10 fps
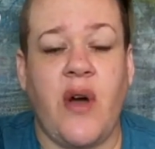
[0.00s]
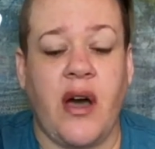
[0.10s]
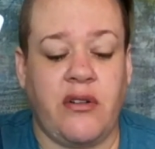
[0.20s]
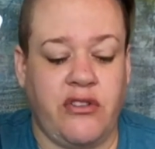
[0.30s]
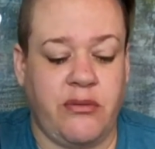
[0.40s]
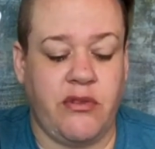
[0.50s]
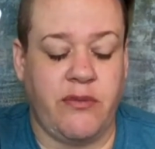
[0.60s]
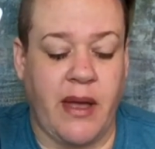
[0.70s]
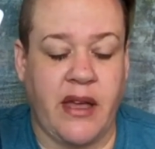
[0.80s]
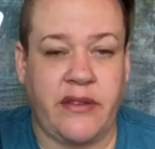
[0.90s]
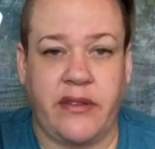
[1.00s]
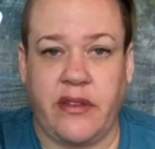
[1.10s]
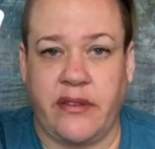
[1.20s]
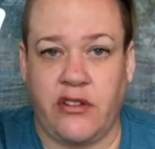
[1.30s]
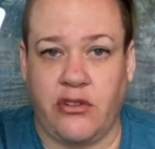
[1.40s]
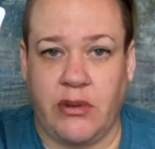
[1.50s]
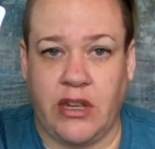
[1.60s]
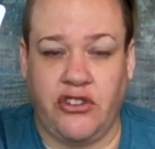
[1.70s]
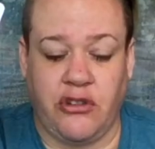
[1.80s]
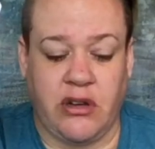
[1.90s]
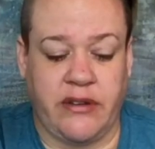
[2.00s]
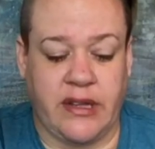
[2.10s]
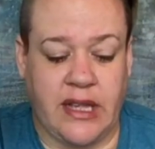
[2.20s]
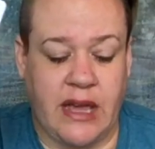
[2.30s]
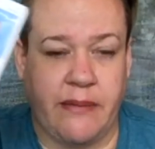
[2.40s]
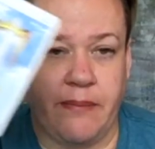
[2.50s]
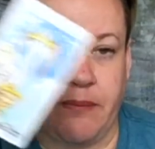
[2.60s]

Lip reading: how to move past the situation to get